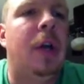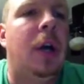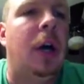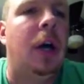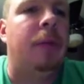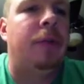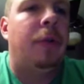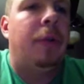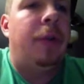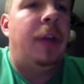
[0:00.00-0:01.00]

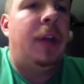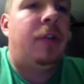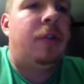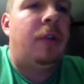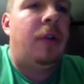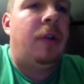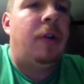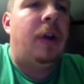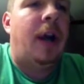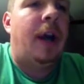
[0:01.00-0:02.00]
So this
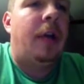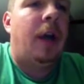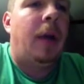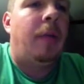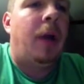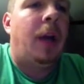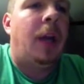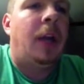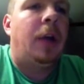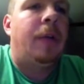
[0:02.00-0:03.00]
diagram right
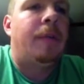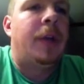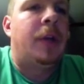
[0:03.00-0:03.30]
here